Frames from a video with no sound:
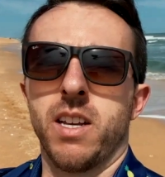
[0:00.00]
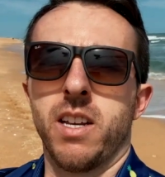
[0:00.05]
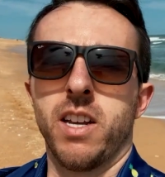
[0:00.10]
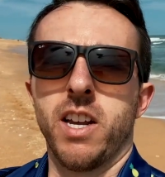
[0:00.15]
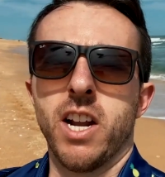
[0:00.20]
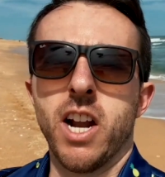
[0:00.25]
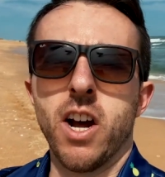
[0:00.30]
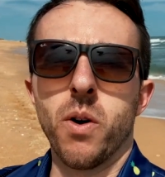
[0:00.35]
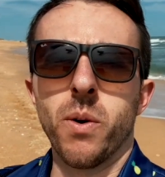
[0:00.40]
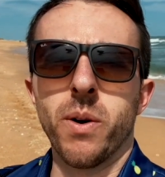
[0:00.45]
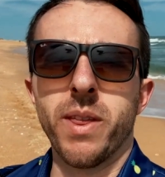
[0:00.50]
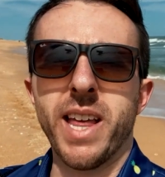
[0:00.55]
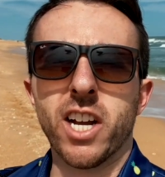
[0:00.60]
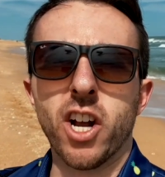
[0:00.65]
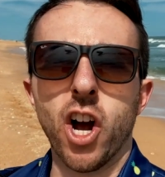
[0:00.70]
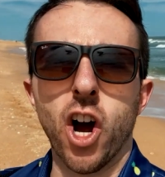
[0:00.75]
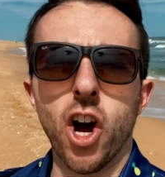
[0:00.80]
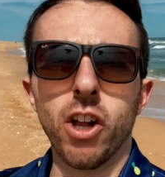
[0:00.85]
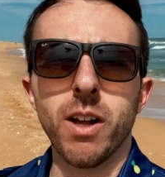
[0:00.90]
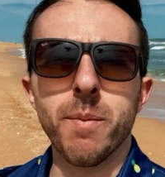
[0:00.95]
You know, when they
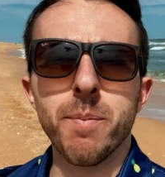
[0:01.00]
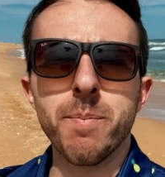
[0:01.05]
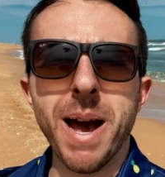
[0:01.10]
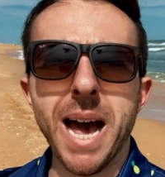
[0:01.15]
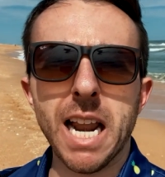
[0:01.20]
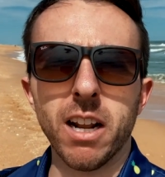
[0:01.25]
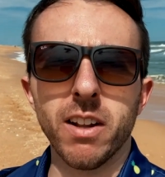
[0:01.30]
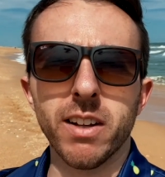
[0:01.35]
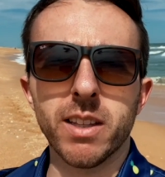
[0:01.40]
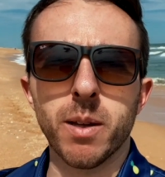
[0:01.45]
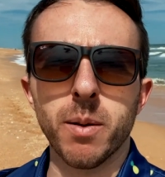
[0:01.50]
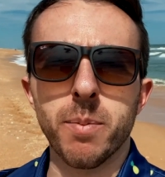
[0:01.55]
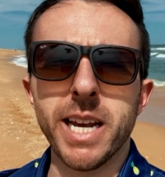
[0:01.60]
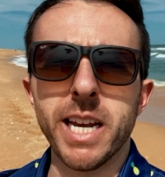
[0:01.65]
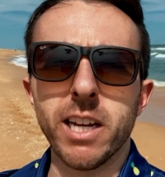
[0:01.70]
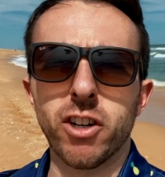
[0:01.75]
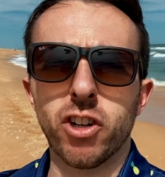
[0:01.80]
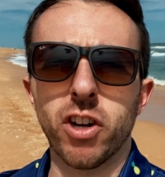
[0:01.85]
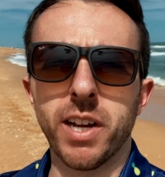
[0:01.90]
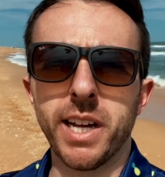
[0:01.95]
call it Battle at the
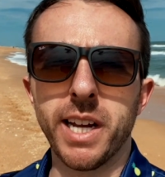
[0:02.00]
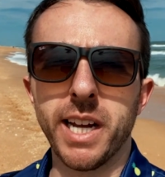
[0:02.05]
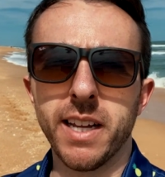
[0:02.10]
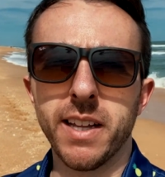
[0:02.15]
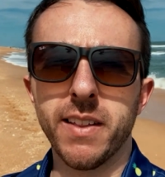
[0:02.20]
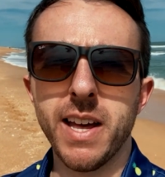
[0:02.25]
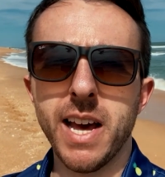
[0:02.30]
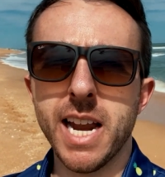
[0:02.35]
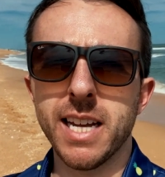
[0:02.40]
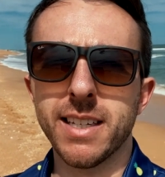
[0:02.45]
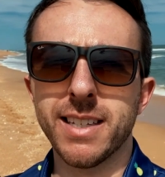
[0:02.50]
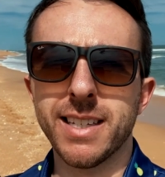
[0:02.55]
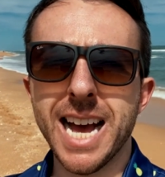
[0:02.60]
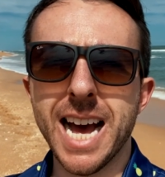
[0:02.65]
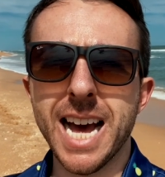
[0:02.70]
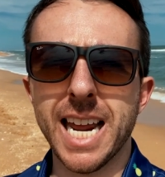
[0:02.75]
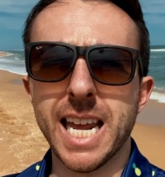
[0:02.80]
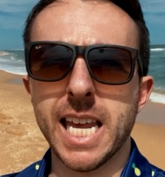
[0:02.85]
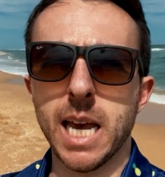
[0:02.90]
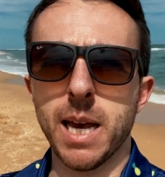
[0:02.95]
Beach, that is
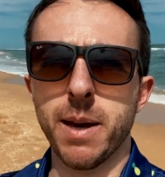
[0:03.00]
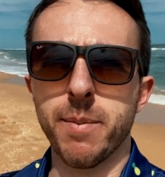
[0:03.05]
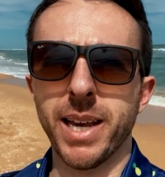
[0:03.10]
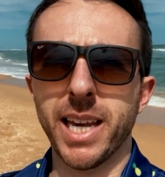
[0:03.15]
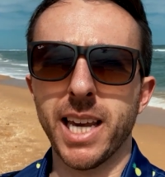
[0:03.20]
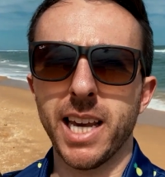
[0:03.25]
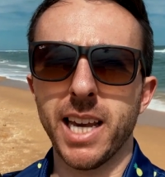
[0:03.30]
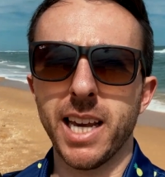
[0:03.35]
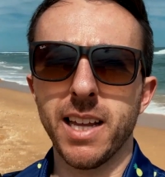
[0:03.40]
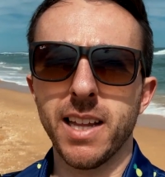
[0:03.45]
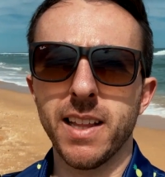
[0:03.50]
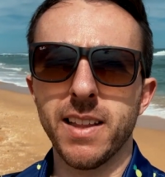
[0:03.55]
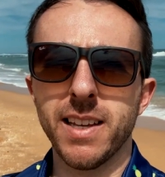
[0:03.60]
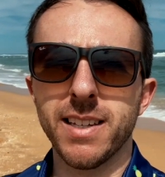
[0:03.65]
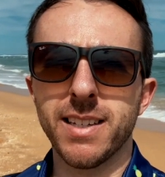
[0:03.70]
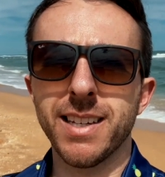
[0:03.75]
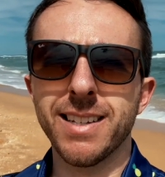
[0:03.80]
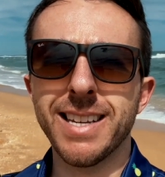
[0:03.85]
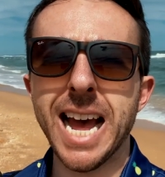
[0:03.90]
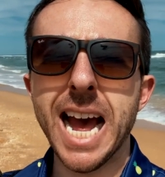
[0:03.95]
not a gimmick.
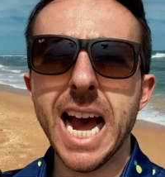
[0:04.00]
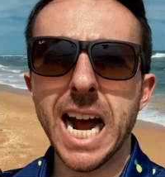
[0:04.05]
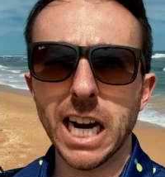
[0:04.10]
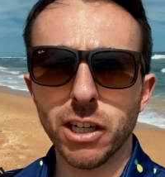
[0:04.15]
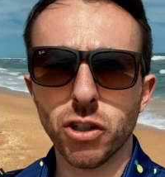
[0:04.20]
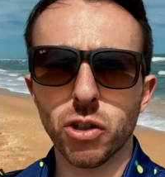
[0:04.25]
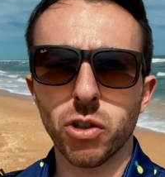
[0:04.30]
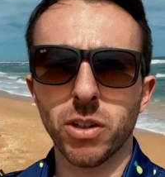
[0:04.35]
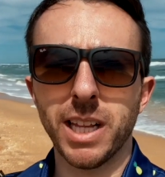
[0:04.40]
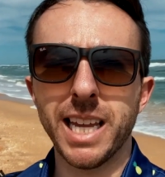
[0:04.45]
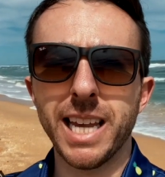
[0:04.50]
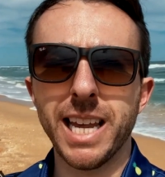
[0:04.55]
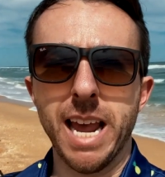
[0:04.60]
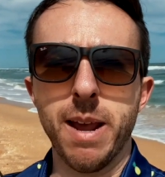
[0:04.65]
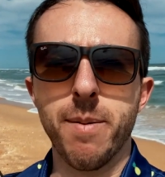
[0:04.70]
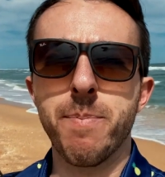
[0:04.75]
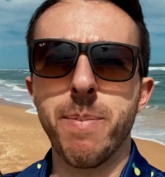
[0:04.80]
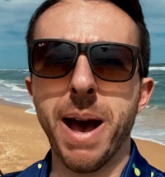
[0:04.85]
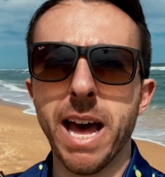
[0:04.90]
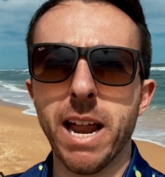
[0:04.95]
This is actually a
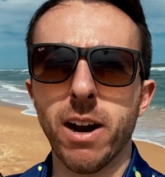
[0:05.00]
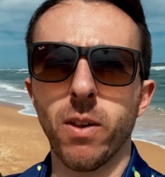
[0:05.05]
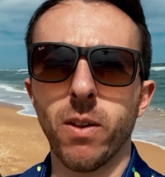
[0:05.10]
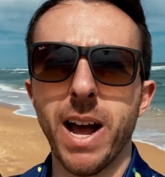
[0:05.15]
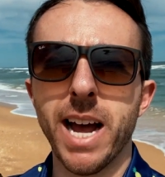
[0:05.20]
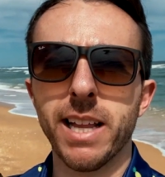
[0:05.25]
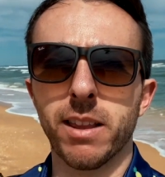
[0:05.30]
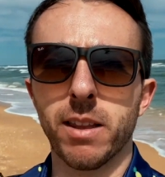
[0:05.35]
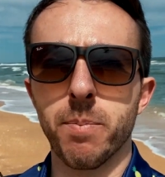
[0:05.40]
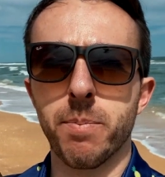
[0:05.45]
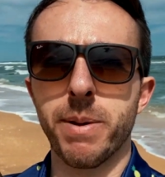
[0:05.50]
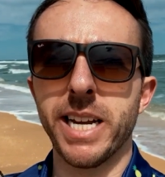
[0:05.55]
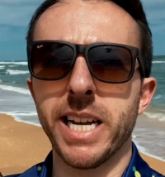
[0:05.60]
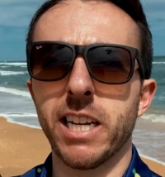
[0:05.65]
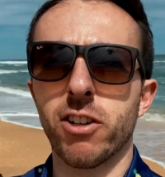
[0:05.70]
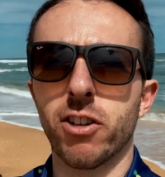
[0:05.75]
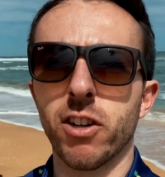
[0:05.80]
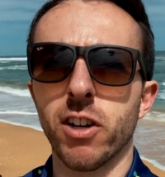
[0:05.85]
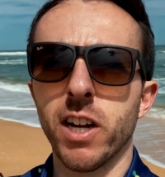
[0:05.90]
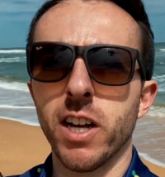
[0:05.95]
battle at the
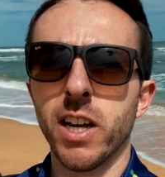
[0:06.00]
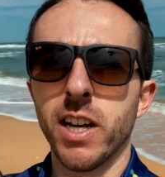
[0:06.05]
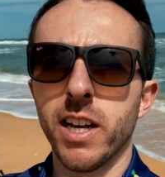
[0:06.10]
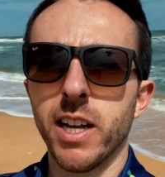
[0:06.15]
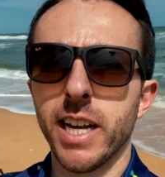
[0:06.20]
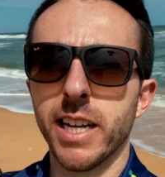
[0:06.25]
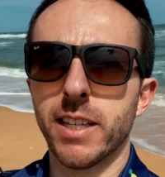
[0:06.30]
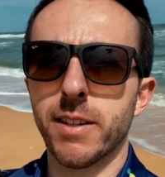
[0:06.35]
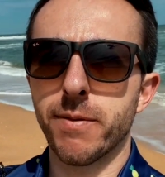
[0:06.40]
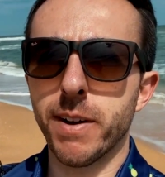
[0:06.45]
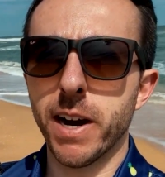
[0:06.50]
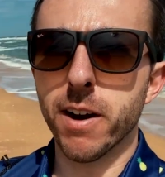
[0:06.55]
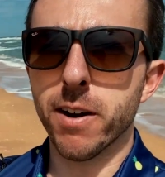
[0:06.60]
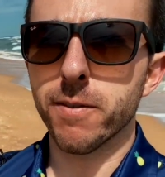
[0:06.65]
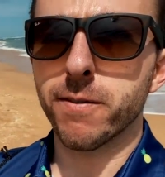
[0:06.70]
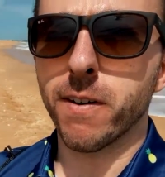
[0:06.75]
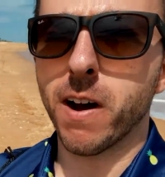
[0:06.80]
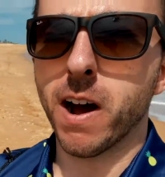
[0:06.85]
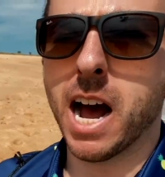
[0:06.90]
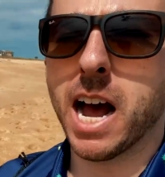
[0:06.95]
beach. It's
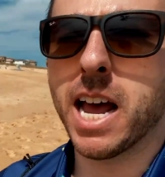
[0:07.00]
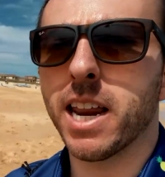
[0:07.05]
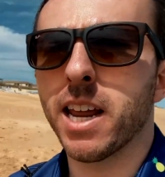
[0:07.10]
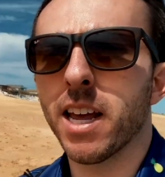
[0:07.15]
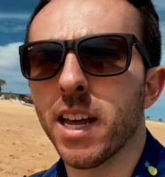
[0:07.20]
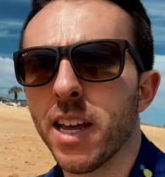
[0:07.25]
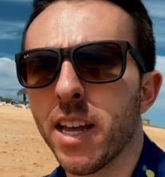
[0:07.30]
verified.